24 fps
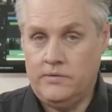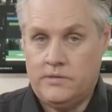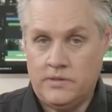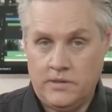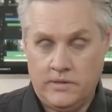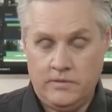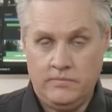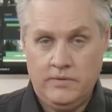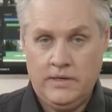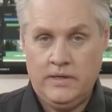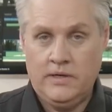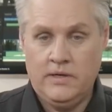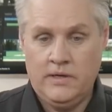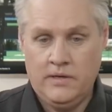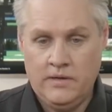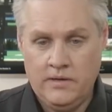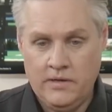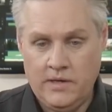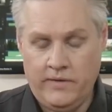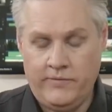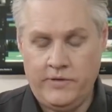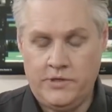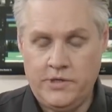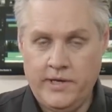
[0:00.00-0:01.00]
So
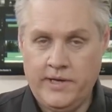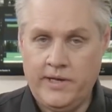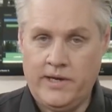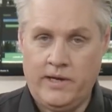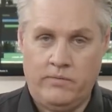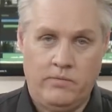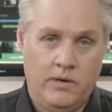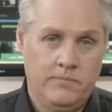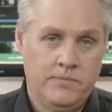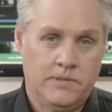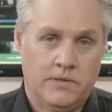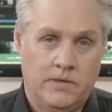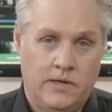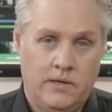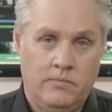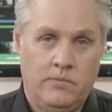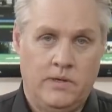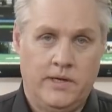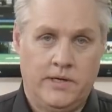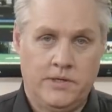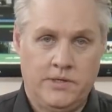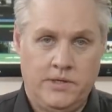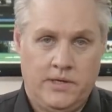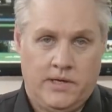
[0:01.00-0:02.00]
if you check out our website,
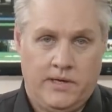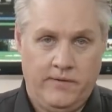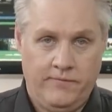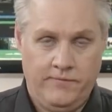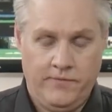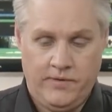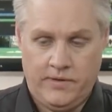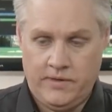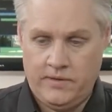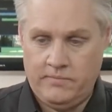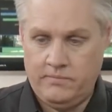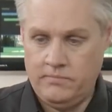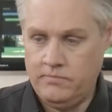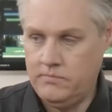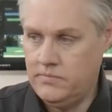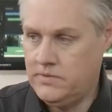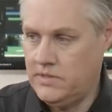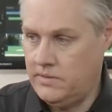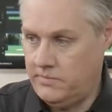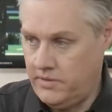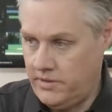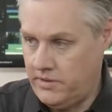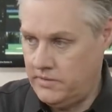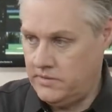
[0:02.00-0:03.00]
we'll actually have
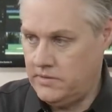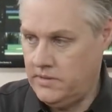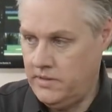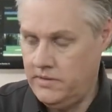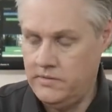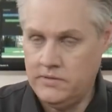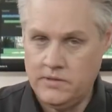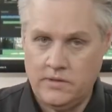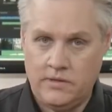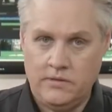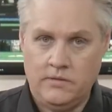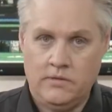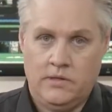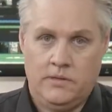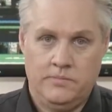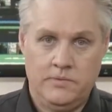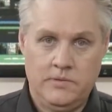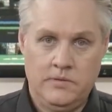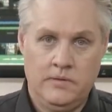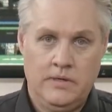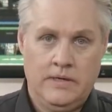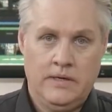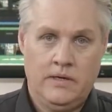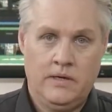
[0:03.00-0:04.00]
some of those skin tone
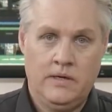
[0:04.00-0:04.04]
clips,